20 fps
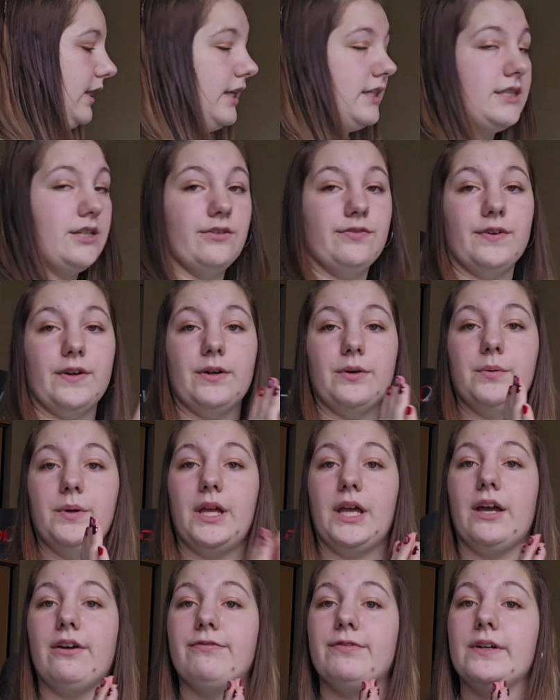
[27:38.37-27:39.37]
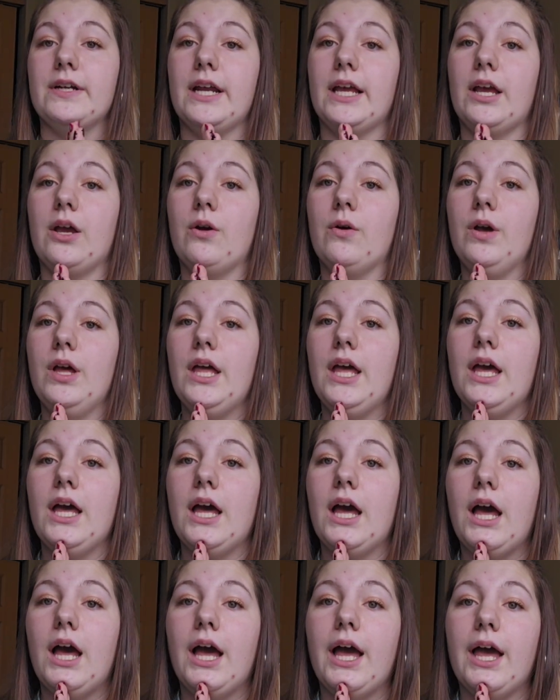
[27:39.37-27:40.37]
that's how far we got for now.
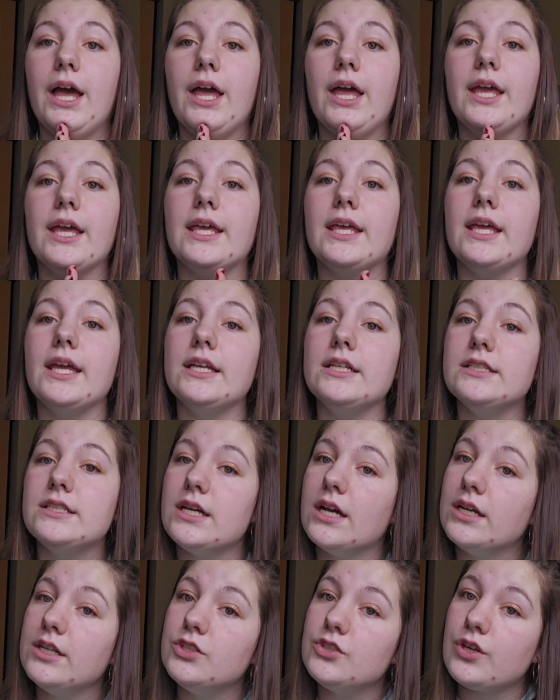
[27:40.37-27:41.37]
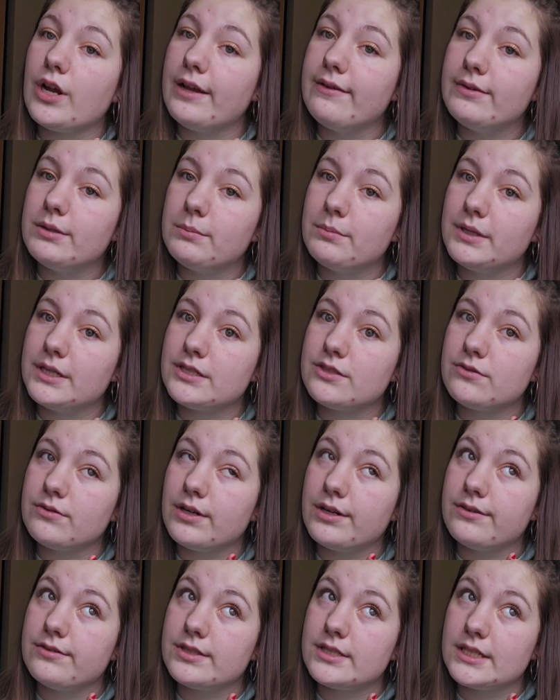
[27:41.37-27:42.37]
I get done driving bus
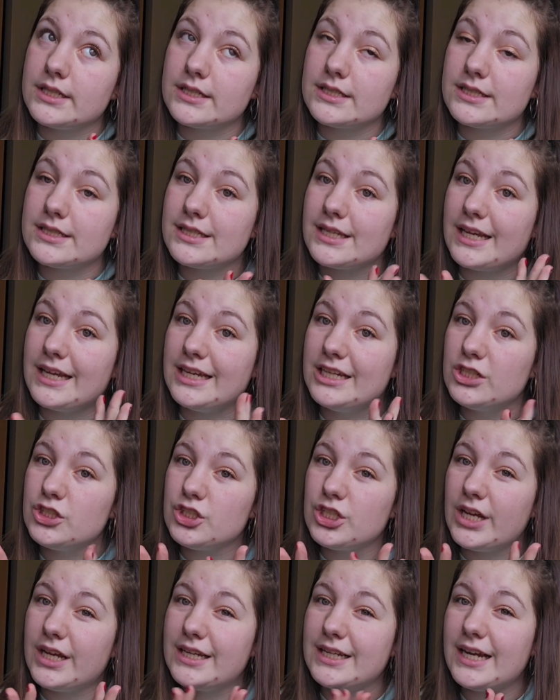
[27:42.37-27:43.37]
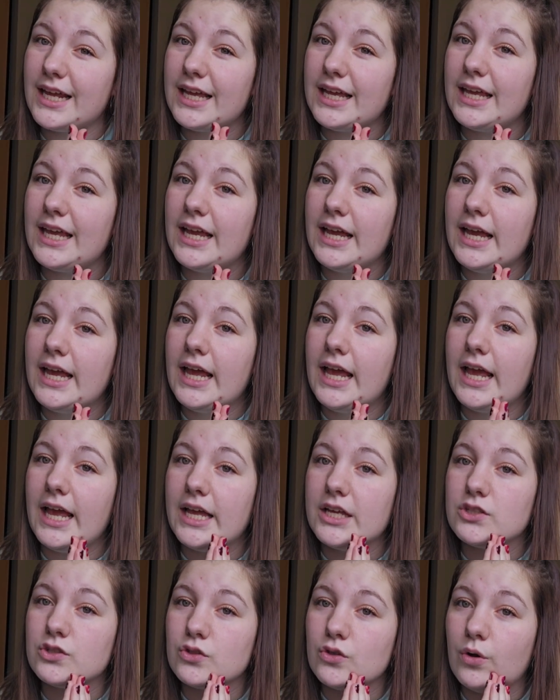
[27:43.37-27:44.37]
around 6-ish at night,
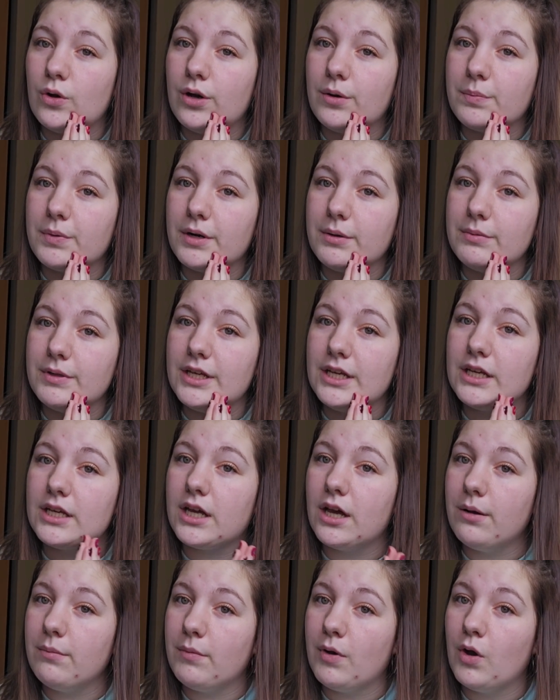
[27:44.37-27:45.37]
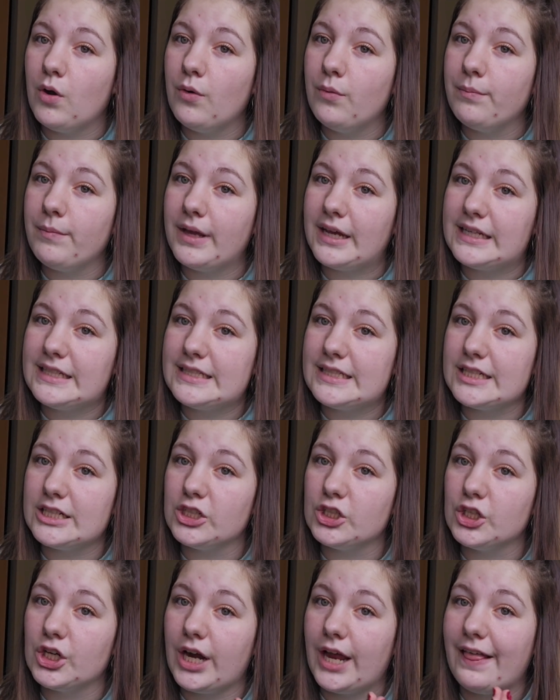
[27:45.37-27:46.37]
so I'll probably come home, make
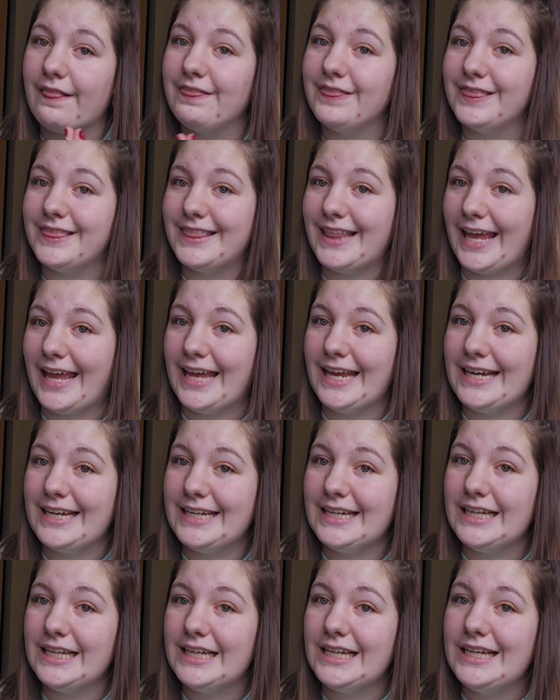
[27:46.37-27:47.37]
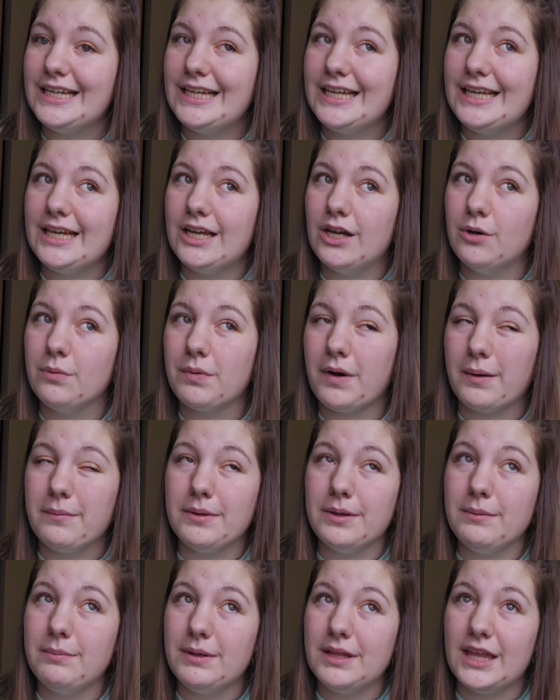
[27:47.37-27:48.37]
dinner, and then it'll
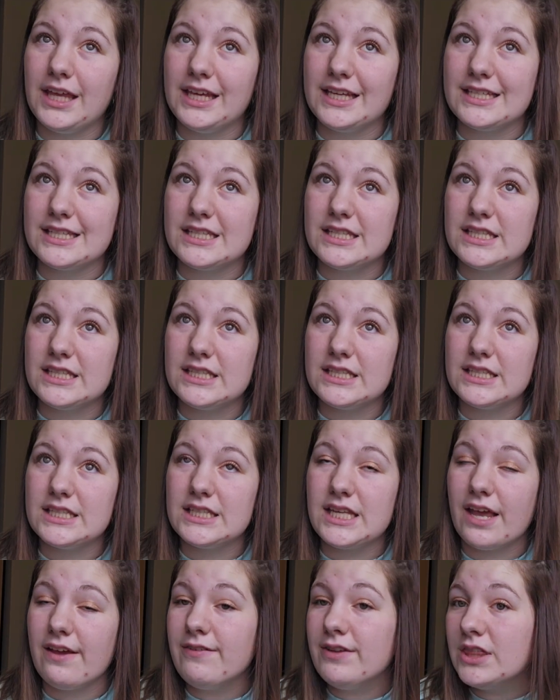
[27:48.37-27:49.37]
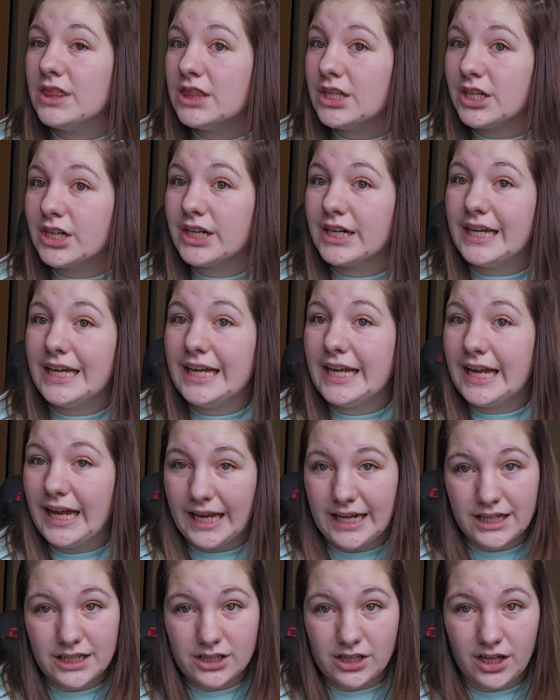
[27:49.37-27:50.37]
probably be like 7:30,
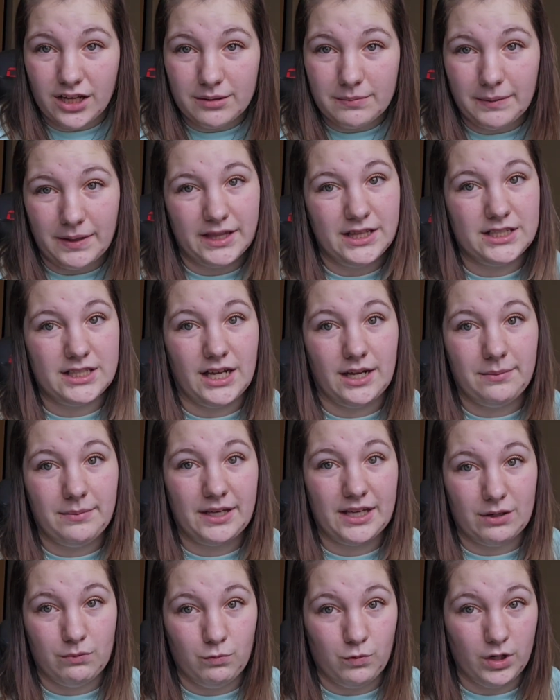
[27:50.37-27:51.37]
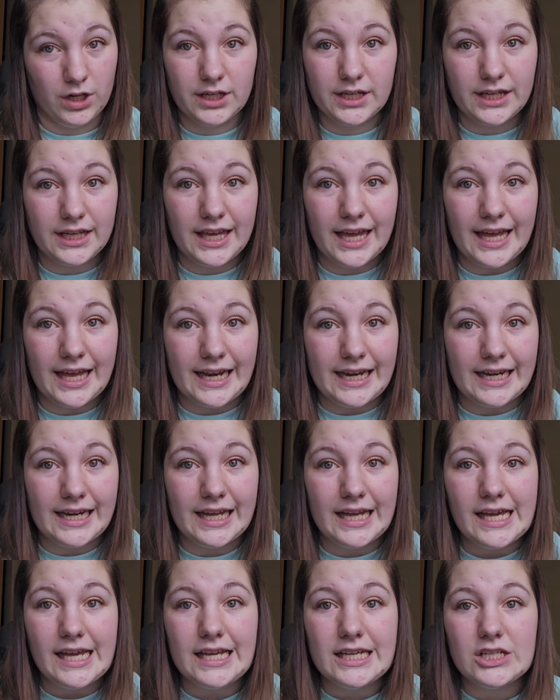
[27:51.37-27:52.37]
8 o'clock by the time I can work again.
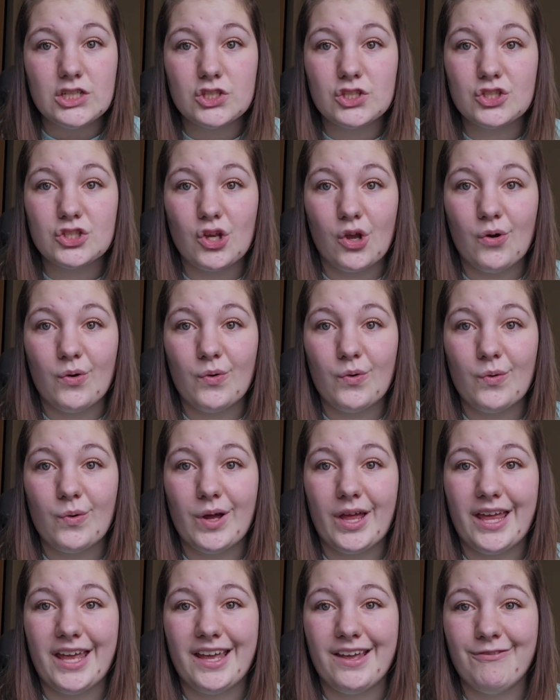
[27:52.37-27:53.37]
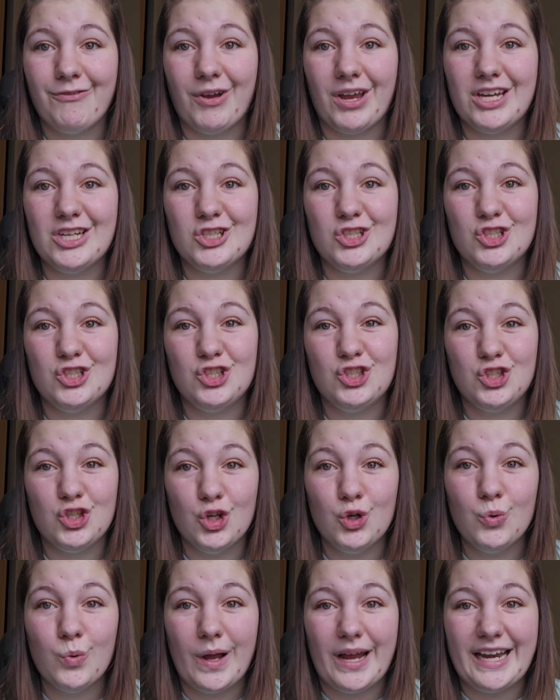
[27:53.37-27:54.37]
So if I
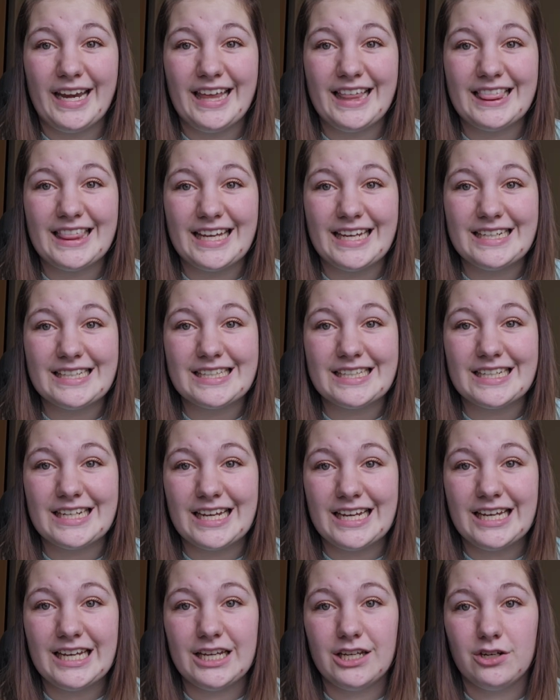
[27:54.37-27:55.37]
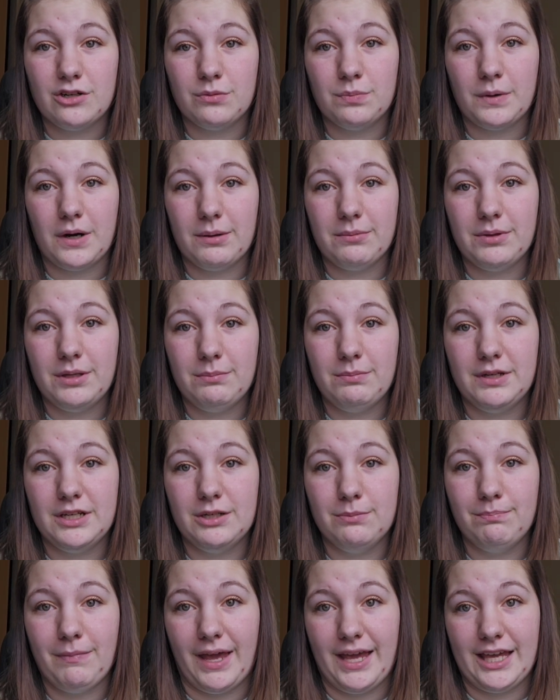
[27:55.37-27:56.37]
do anything tonight, it'll probably be
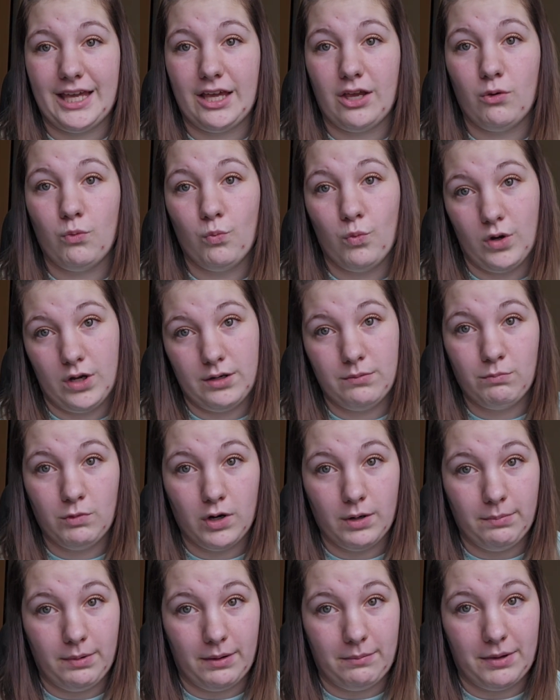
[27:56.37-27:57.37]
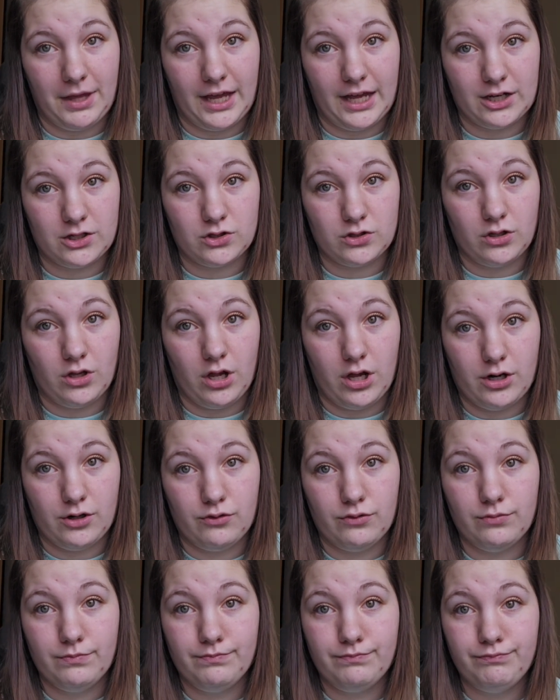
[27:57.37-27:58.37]
making one more baby
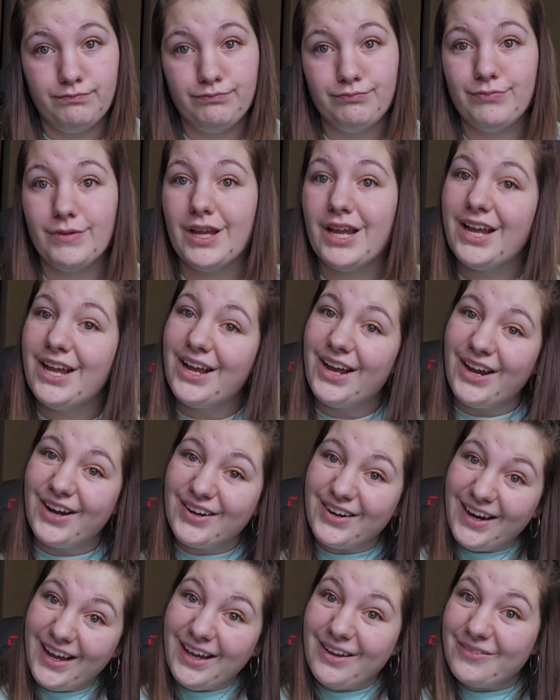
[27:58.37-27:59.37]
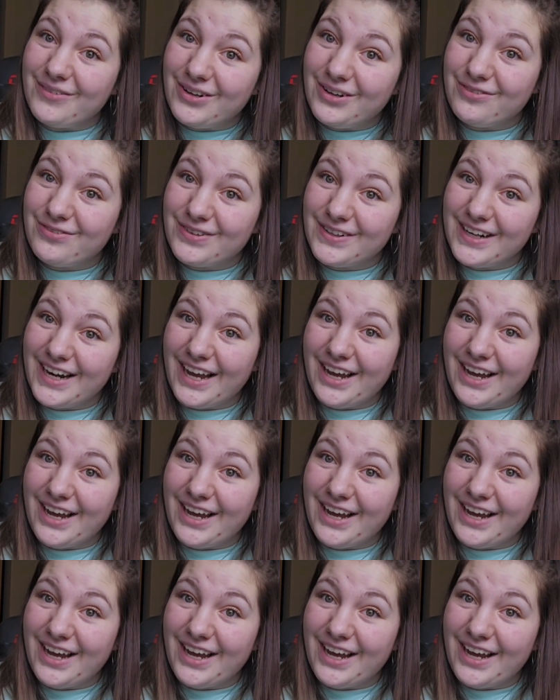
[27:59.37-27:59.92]
axolotl. Alright, well for